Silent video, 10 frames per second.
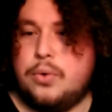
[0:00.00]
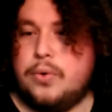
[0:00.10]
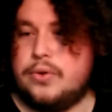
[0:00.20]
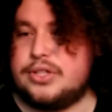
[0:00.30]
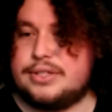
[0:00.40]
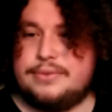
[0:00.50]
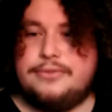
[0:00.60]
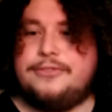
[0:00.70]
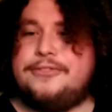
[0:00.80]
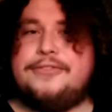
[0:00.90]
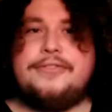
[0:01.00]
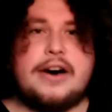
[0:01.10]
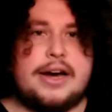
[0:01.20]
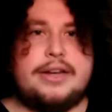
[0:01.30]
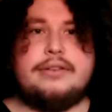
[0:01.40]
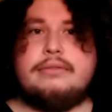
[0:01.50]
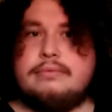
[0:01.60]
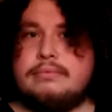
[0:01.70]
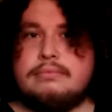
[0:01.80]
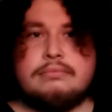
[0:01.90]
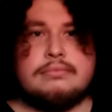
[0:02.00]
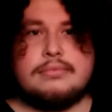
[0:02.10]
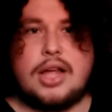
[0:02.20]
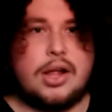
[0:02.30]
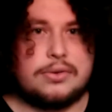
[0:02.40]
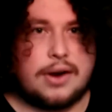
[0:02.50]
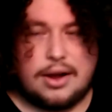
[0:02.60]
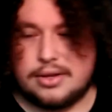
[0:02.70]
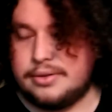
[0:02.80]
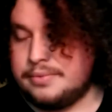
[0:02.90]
cool, just fun alt-rock.